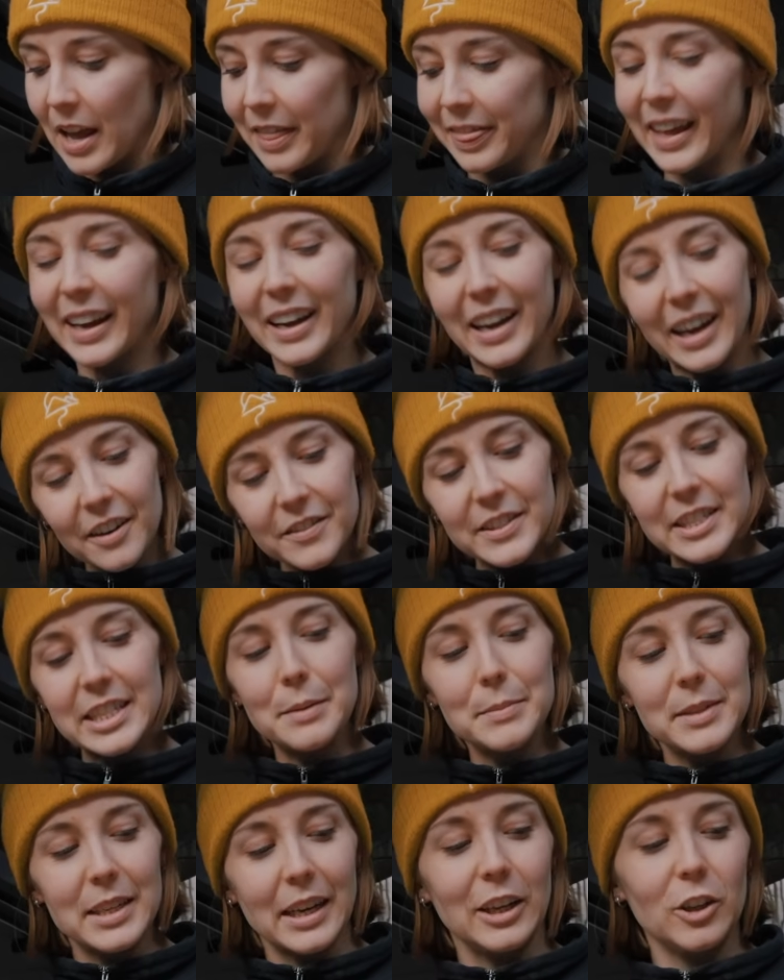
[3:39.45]
That kind of
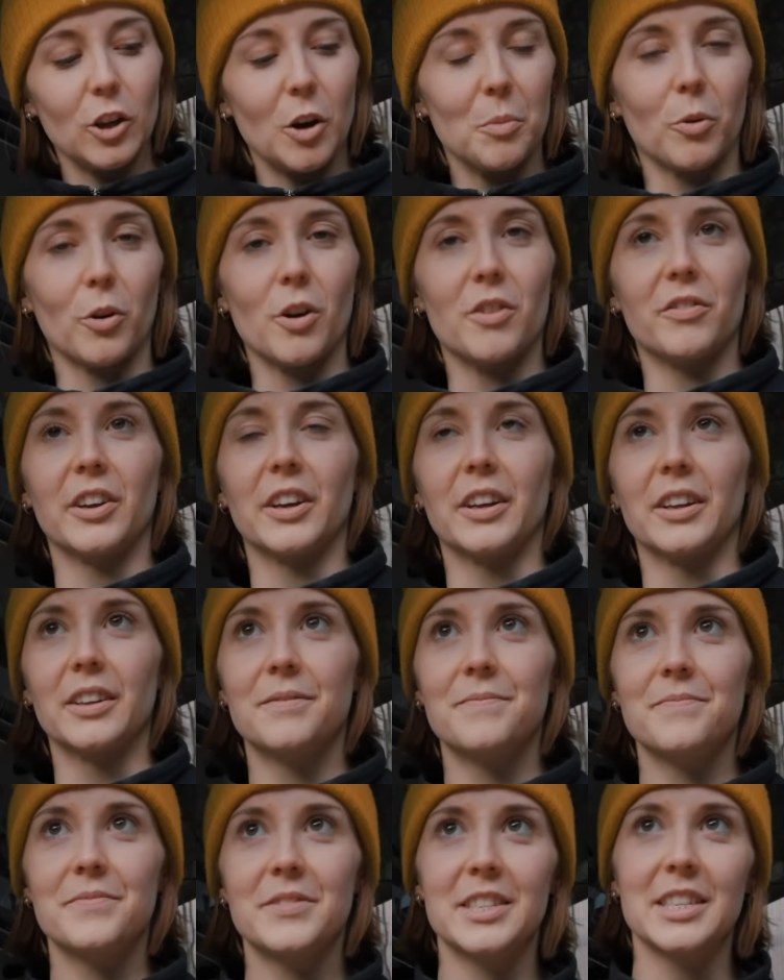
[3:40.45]
seems like a lot more of a
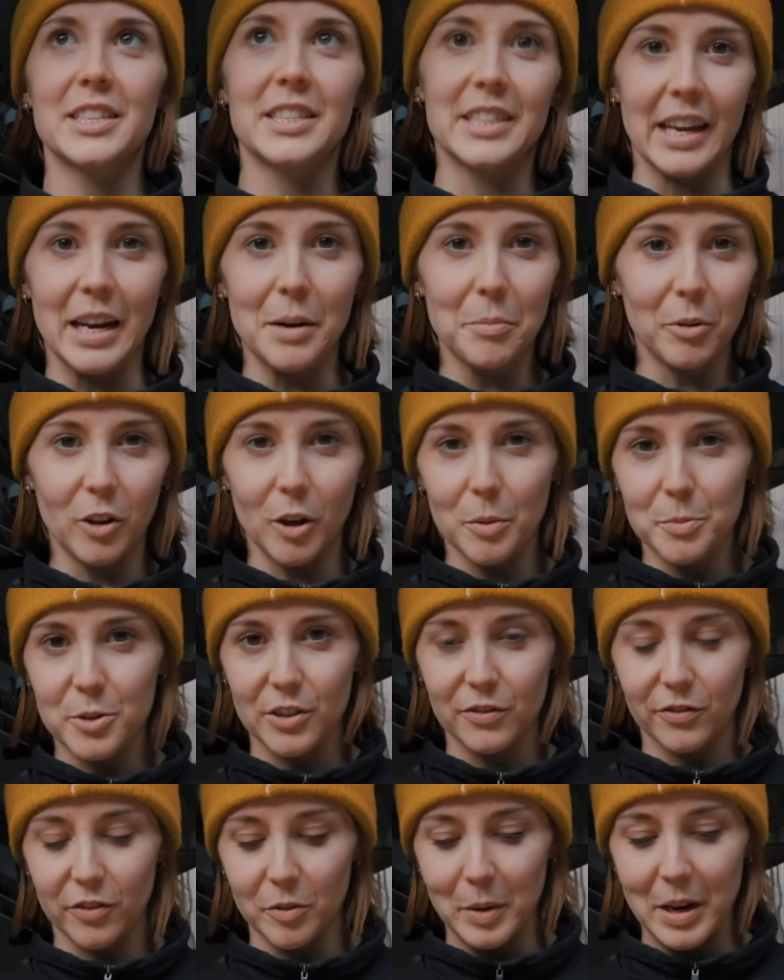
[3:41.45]
sustainable
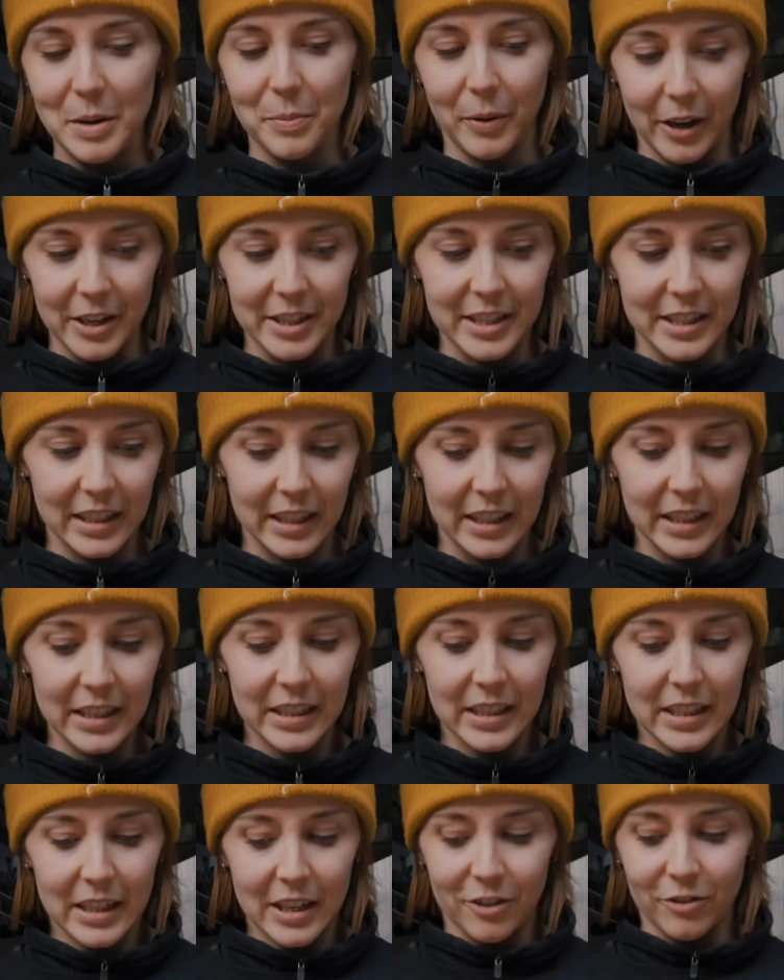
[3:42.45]
option for me personally,
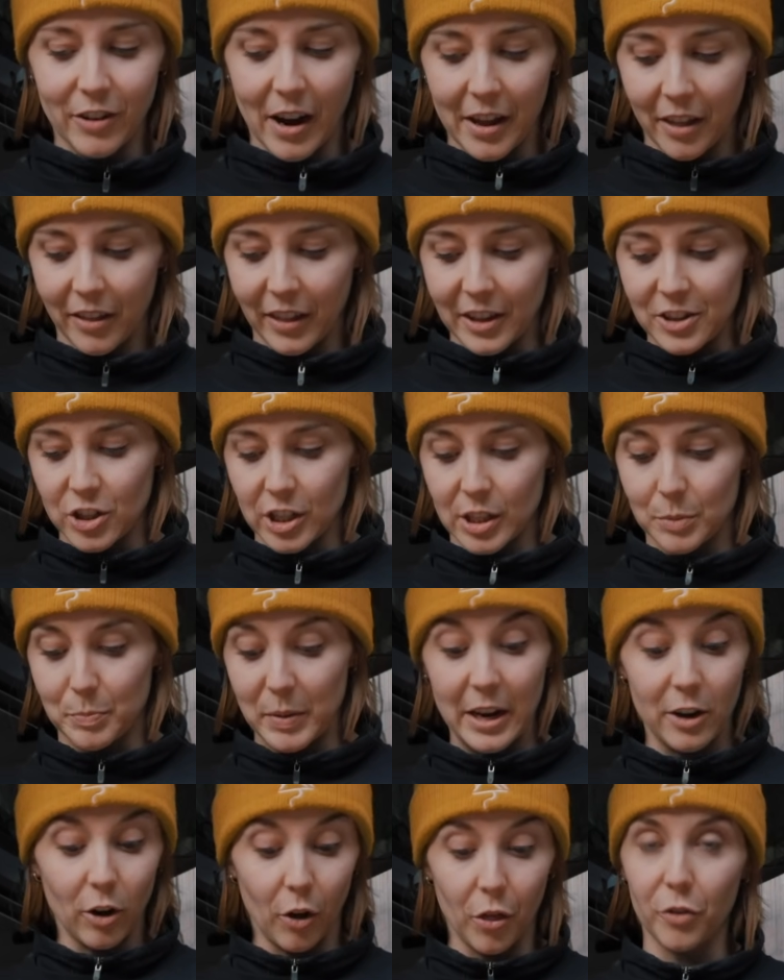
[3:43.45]
rather than just
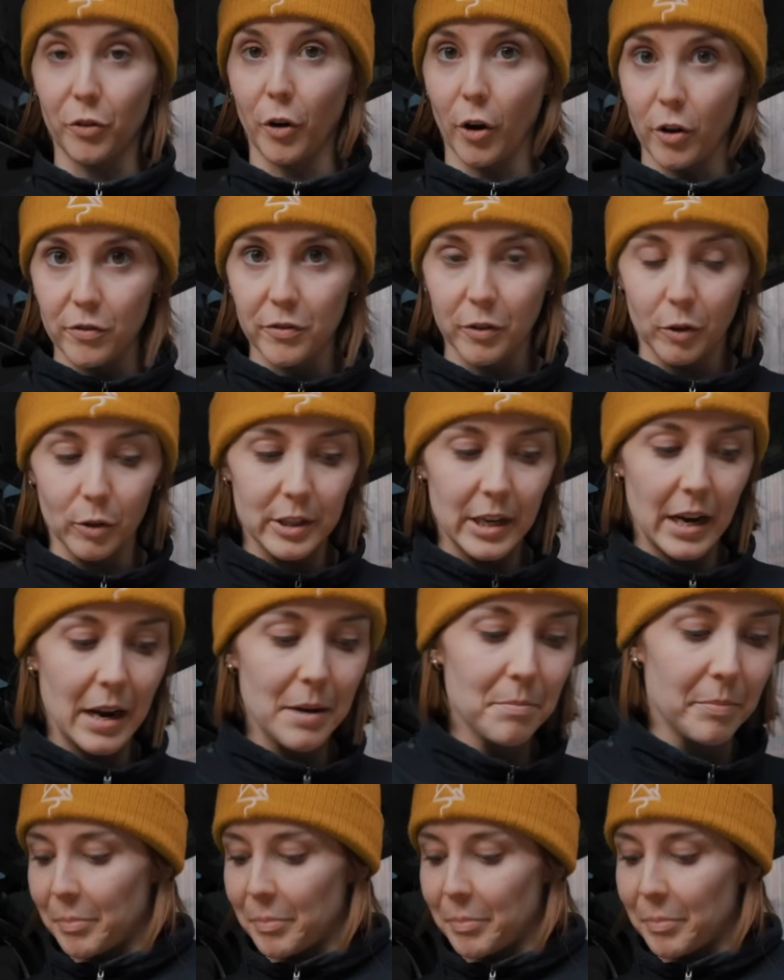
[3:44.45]
being on the road full time.